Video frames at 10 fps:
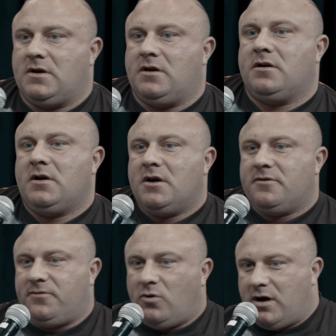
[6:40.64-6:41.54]
Yeah.
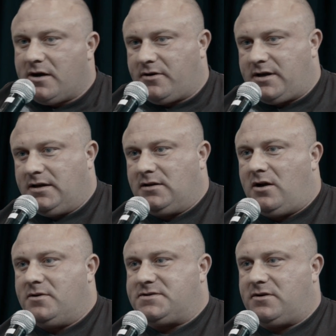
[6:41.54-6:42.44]
400
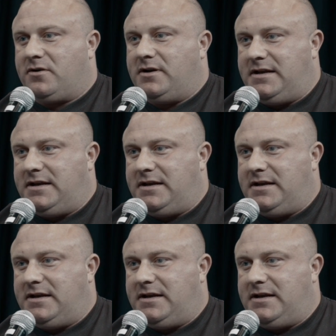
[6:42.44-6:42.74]
kilos on an